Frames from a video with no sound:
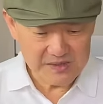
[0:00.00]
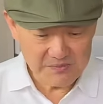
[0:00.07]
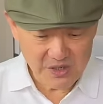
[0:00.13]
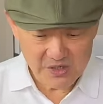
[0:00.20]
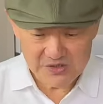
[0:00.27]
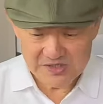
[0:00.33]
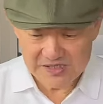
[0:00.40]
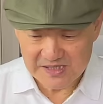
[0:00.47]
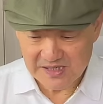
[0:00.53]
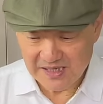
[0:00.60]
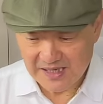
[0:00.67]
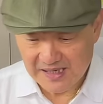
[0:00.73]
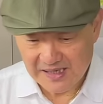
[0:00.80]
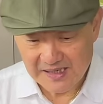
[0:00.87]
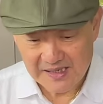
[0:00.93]
most
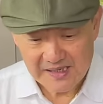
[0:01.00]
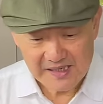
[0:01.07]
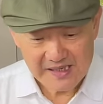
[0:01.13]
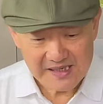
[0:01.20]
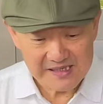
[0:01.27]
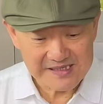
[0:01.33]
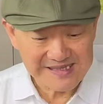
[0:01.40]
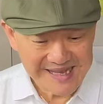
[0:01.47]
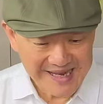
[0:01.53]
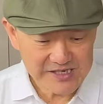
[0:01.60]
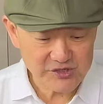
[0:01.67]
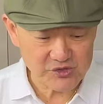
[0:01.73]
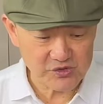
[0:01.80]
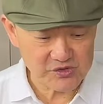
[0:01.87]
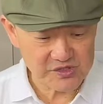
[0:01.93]

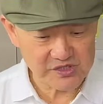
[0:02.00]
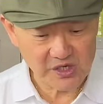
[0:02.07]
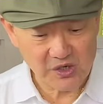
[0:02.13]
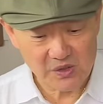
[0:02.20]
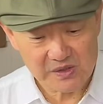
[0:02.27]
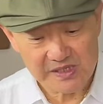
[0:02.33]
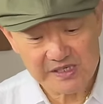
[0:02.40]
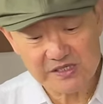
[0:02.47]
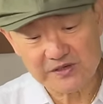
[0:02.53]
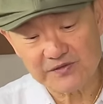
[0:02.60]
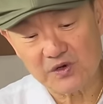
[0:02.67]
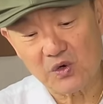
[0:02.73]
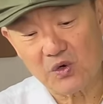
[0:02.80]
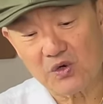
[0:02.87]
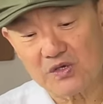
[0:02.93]
natural sole is, of
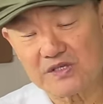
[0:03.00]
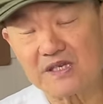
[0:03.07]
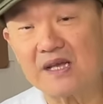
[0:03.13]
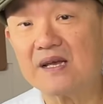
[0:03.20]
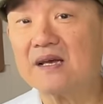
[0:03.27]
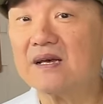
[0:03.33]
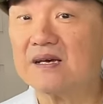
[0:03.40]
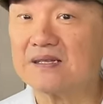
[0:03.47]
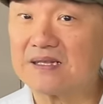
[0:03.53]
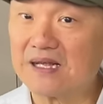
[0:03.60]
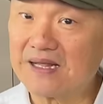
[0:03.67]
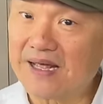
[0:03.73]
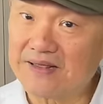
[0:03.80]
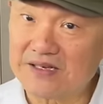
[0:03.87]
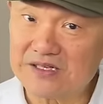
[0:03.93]
course, the
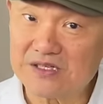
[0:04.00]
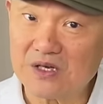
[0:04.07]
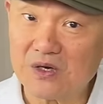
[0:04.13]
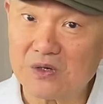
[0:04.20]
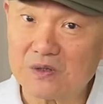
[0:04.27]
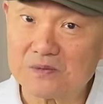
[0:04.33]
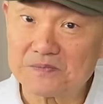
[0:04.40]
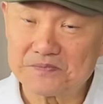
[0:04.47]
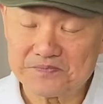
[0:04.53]
leather sole.